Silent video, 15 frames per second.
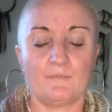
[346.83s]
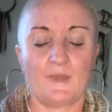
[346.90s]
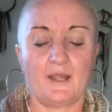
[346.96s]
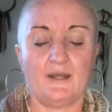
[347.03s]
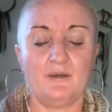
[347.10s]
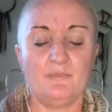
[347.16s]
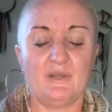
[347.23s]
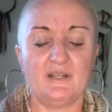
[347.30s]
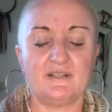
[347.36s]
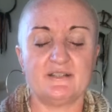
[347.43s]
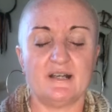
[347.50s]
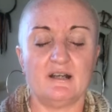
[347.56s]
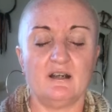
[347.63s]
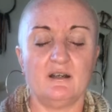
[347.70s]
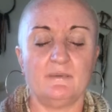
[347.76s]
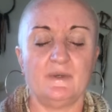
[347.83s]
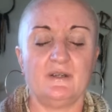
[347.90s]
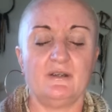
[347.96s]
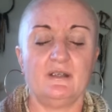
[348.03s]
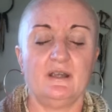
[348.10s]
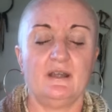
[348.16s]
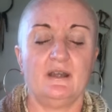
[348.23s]
And in Muladhara,
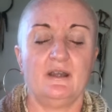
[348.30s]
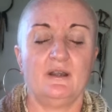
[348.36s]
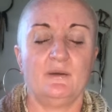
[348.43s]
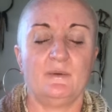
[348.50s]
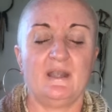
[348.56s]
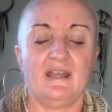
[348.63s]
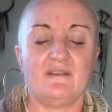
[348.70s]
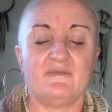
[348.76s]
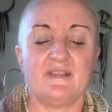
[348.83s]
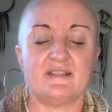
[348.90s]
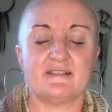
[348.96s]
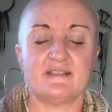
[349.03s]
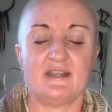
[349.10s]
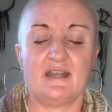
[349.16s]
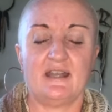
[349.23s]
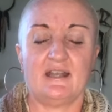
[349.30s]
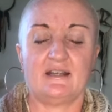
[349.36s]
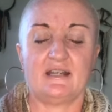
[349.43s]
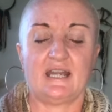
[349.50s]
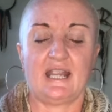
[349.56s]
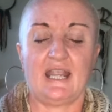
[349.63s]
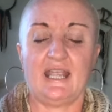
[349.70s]
we have this
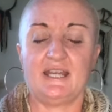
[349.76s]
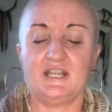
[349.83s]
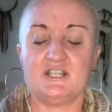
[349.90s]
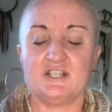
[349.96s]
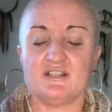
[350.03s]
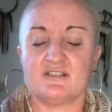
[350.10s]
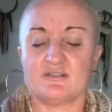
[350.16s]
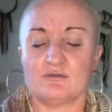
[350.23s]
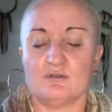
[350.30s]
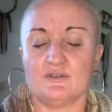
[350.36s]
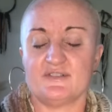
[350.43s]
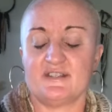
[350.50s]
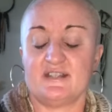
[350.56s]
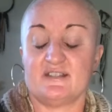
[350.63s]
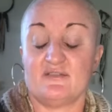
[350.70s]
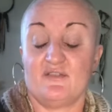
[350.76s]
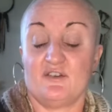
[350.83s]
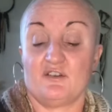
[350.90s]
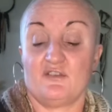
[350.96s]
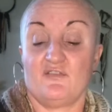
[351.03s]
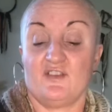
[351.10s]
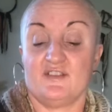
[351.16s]
energy source. It is a
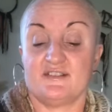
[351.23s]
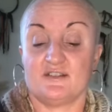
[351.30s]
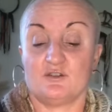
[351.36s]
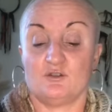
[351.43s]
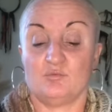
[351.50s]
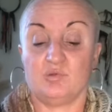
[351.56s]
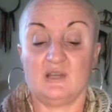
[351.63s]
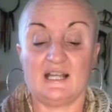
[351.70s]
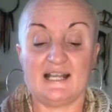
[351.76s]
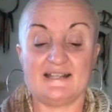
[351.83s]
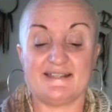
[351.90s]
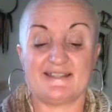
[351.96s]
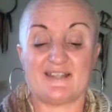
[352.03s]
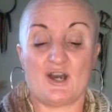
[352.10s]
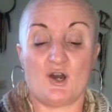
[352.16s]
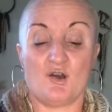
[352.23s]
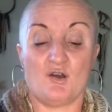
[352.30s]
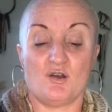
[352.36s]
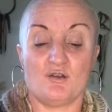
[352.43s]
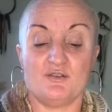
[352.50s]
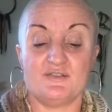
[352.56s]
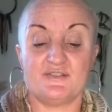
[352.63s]
very physical place to
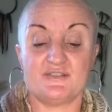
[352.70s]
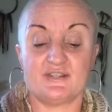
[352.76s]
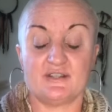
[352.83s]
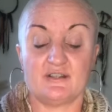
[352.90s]
host